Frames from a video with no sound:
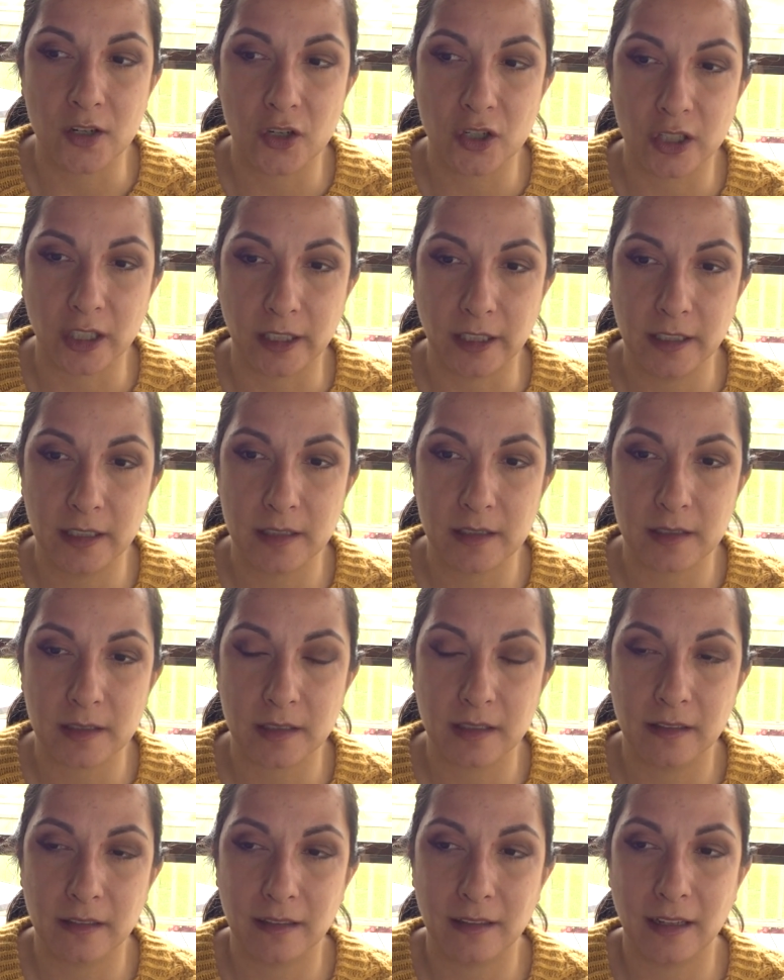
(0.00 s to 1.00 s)
shirt,
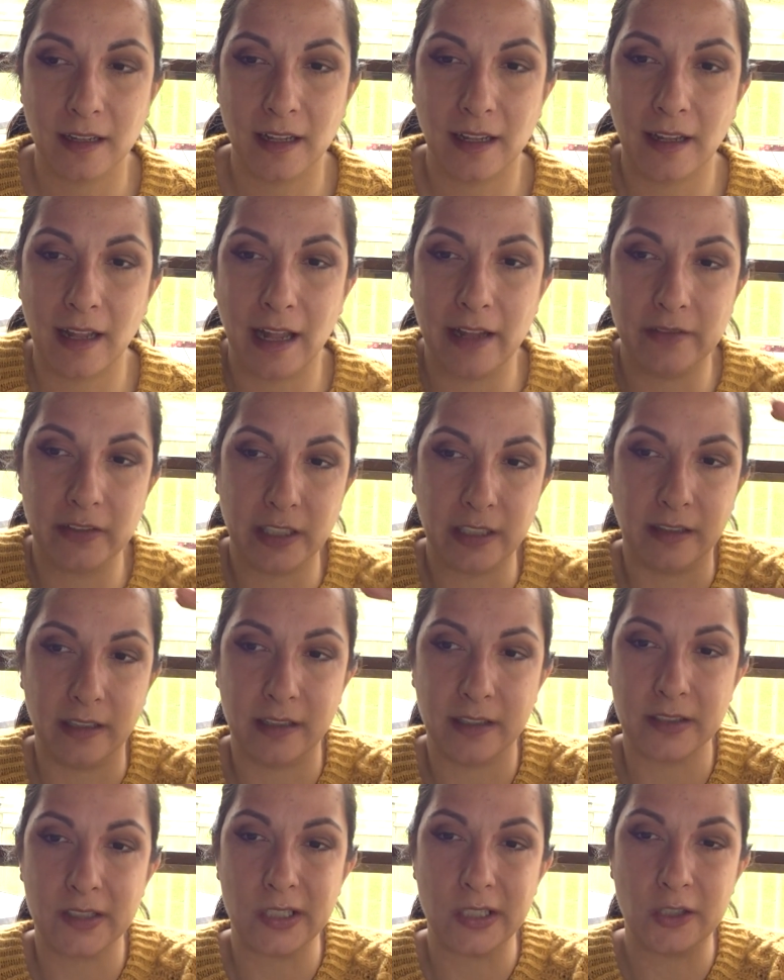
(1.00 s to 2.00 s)

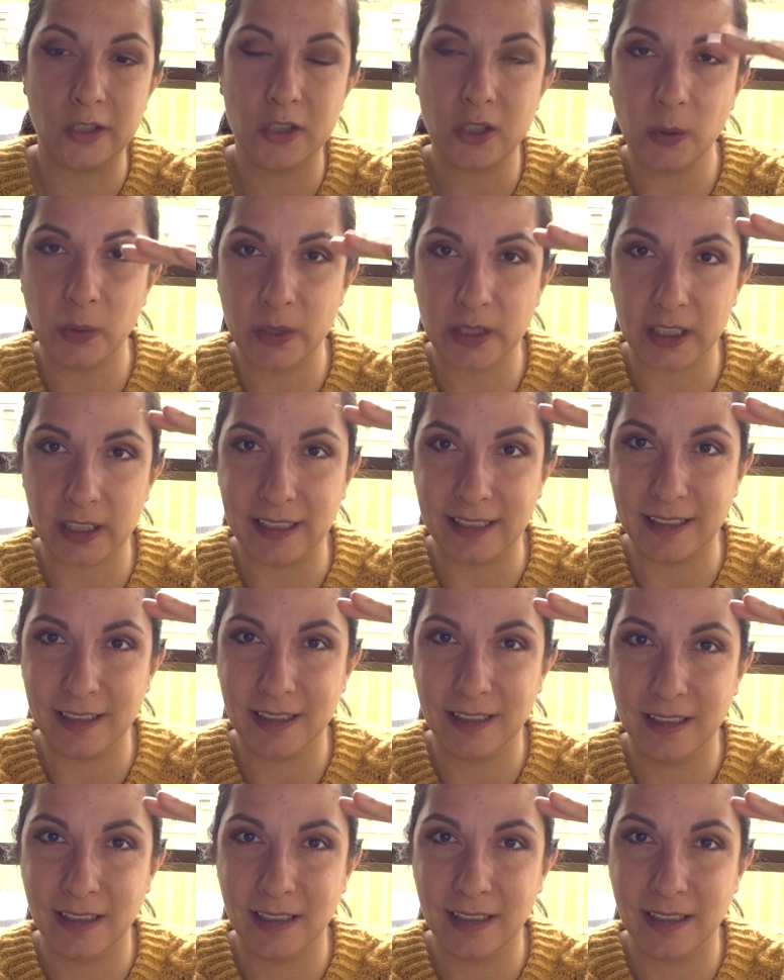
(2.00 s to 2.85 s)
everything is shorter.